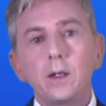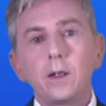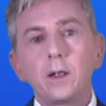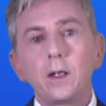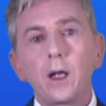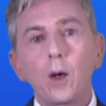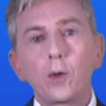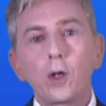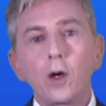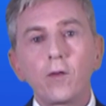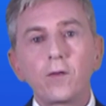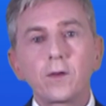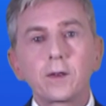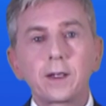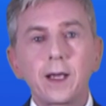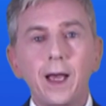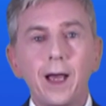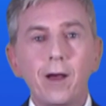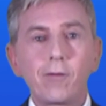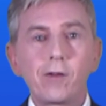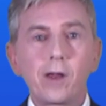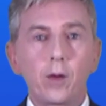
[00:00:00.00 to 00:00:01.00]
Now, we often
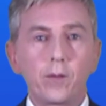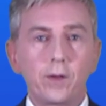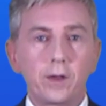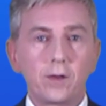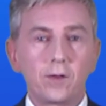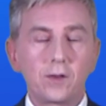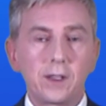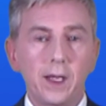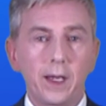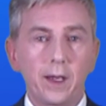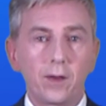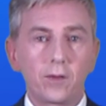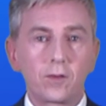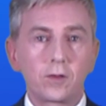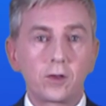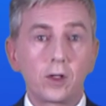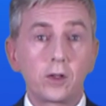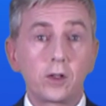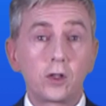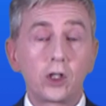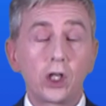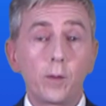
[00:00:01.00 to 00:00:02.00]
carry out these tests
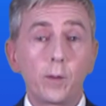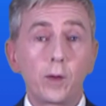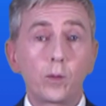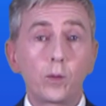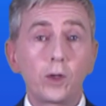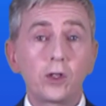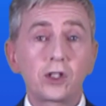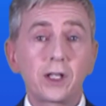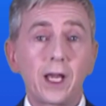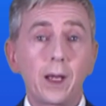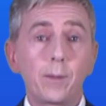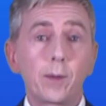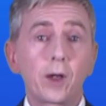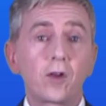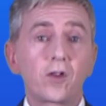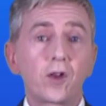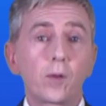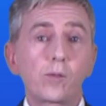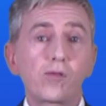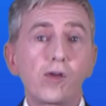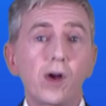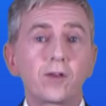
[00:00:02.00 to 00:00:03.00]
to determine which
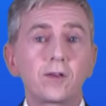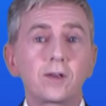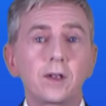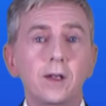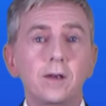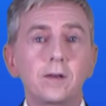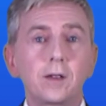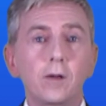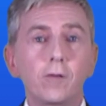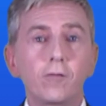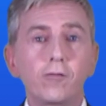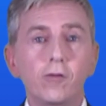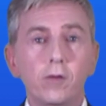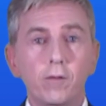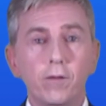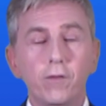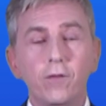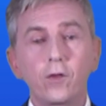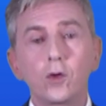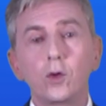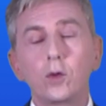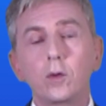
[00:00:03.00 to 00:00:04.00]
chemicals are present in different
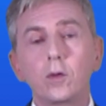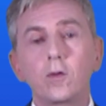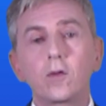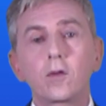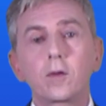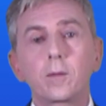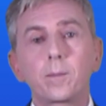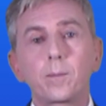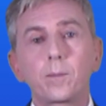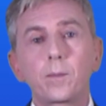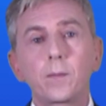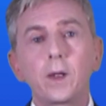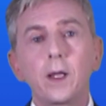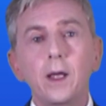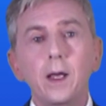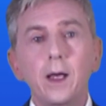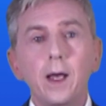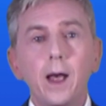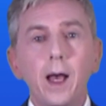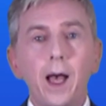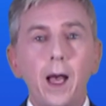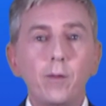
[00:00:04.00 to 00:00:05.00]
foods.
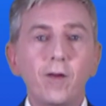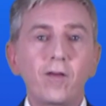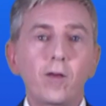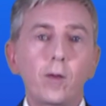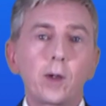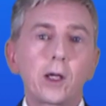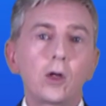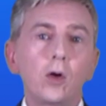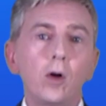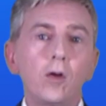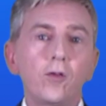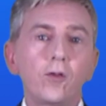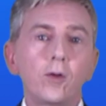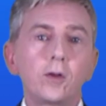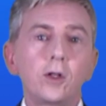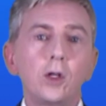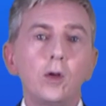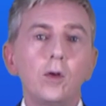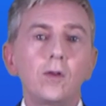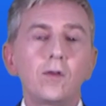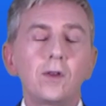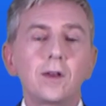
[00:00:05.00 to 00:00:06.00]
However, we can also
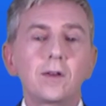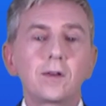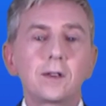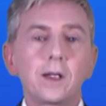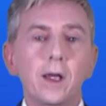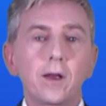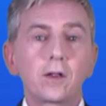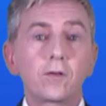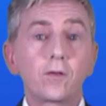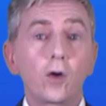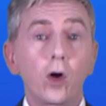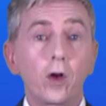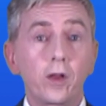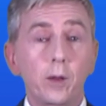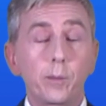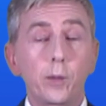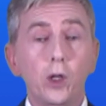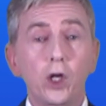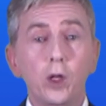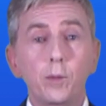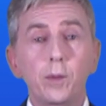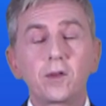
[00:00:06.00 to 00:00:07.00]
use these tests for other
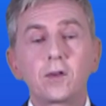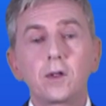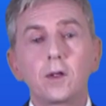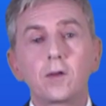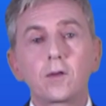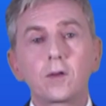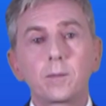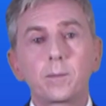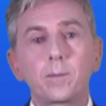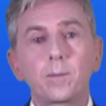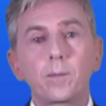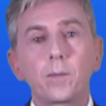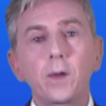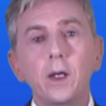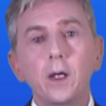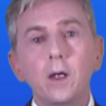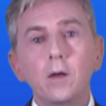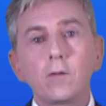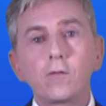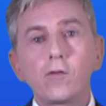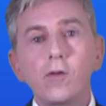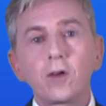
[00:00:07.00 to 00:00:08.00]
purposes.
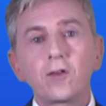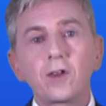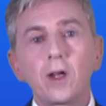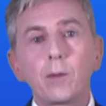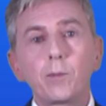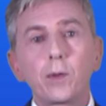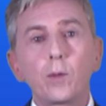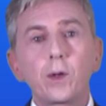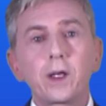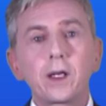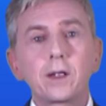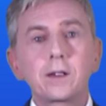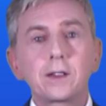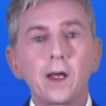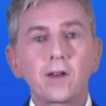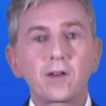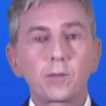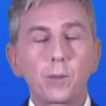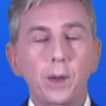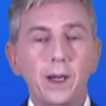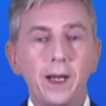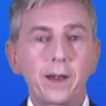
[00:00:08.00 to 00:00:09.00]
For example, we can
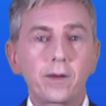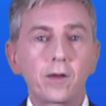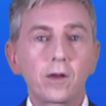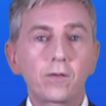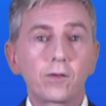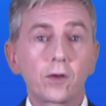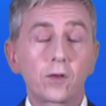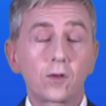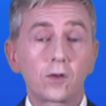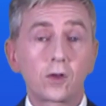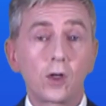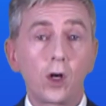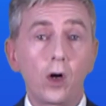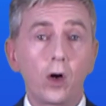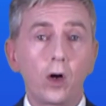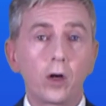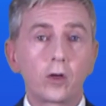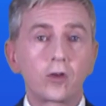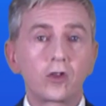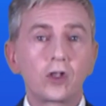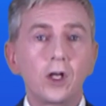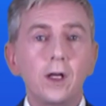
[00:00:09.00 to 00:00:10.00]
test plants for
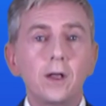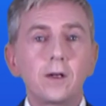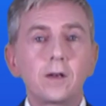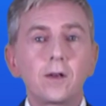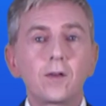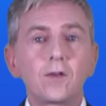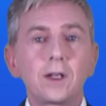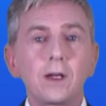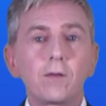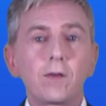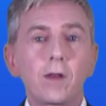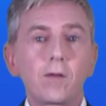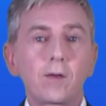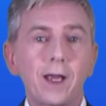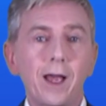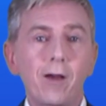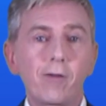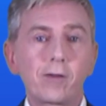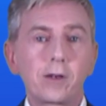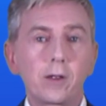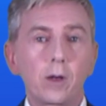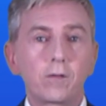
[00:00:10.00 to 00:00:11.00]
starch to see if they've
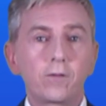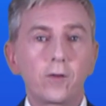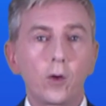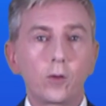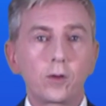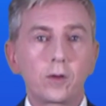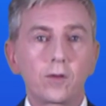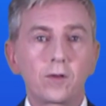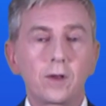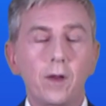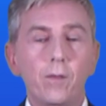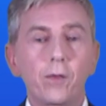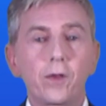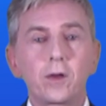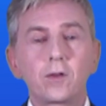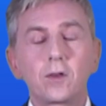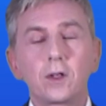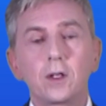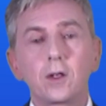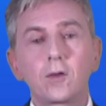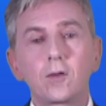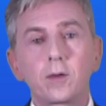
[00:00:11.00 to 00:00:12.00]
carried out
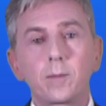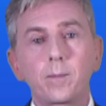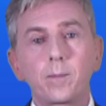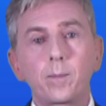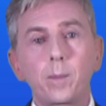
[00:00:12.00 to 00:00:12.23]
photosynthesis.